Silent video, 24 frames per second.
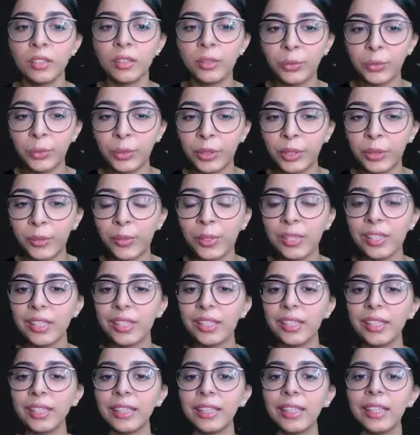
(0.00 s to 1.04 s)
the world was
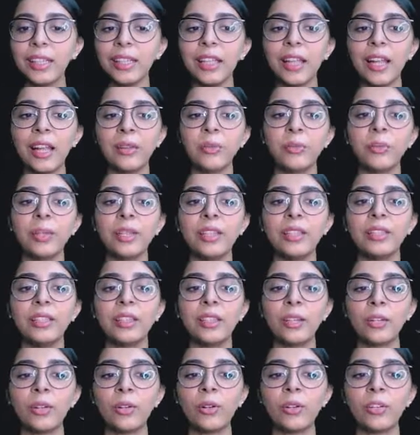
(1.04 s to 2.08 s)
created and when
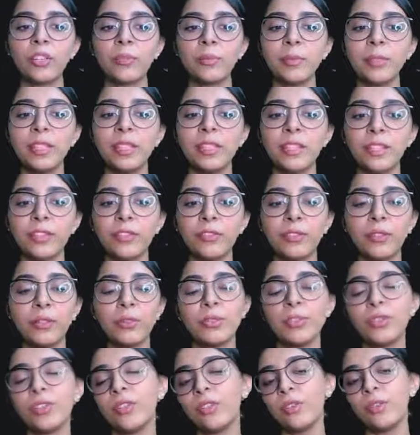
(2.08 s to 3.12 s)
chaos means
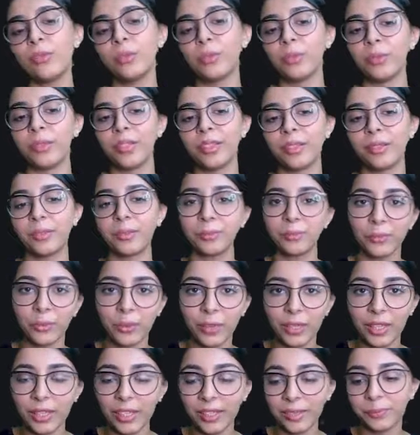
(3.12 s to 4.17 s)
confusion ruled.
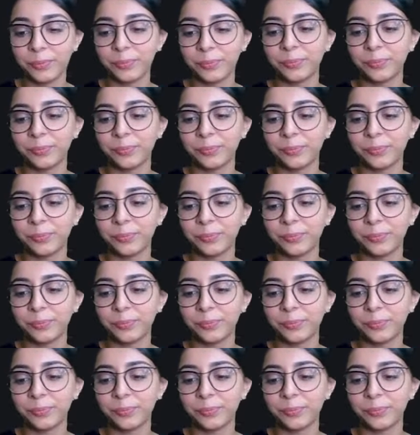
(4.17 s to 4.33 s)
Okay.